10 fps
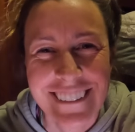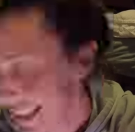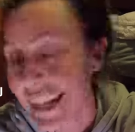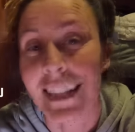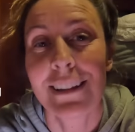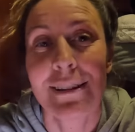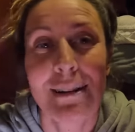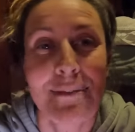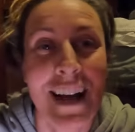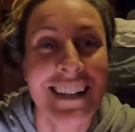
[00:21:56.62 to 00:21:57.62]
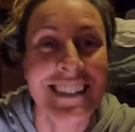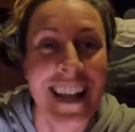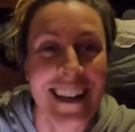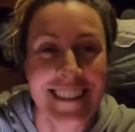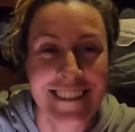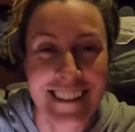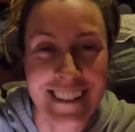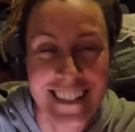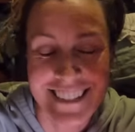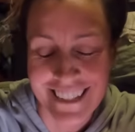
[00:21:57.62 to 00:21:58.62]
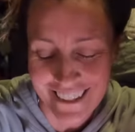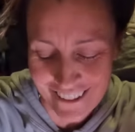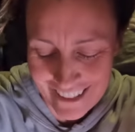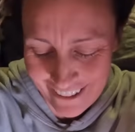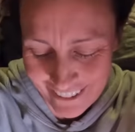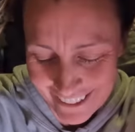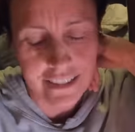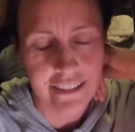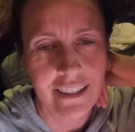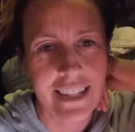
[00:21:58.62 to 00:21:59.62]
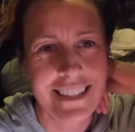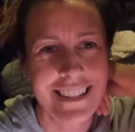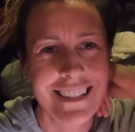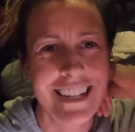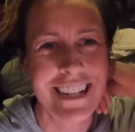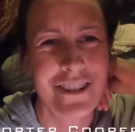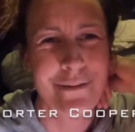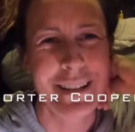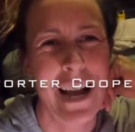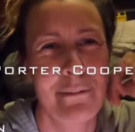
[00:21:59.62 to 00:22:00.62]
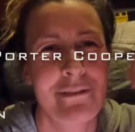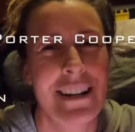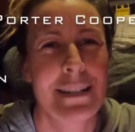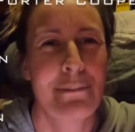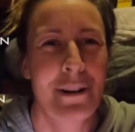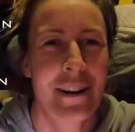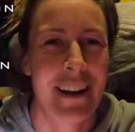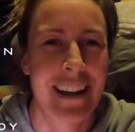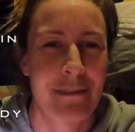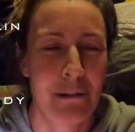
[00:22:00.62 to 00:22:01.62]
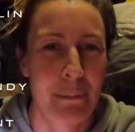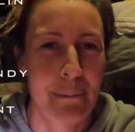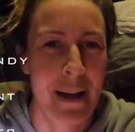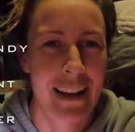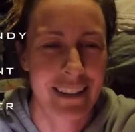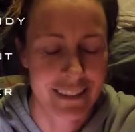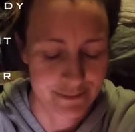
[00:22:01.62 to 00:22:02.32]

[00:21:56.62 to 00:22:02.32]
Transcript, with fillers: Luckily we have bikes now, so you can easily go get one. All right, he's going to take a trip to Harbour Freight tomorrow, and we'll be back.